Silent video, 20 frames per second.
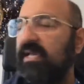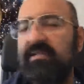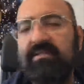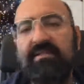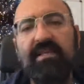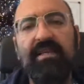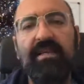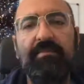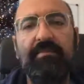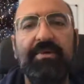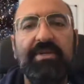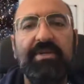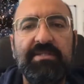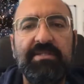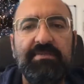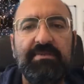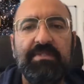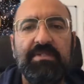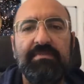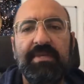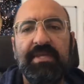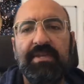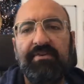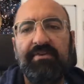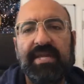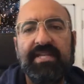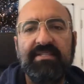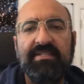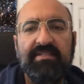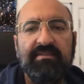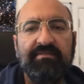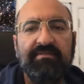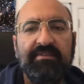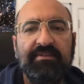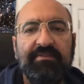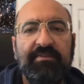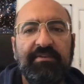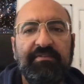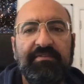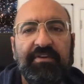is it impossible to be creative
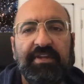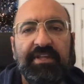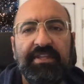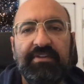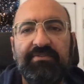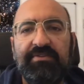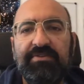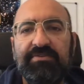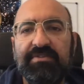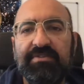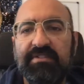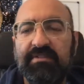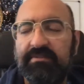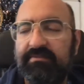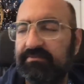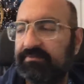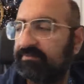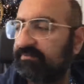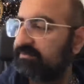if we're following the rules?